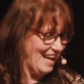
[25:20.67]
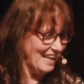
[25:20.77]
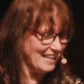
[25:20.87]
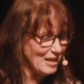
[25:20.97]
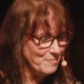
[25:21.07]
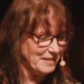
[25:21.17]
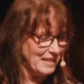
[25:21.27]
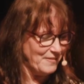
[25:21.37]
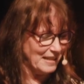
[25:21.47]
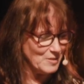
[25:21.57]
And I
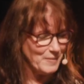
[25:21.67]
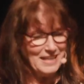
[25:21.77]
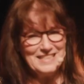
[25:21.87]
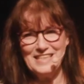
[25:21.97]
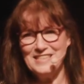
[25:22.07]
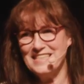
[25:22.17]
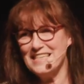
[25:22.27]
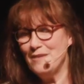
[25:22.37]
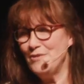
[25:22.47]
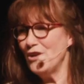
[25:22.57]
believe that's why I said to
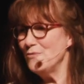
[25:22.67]
Simon,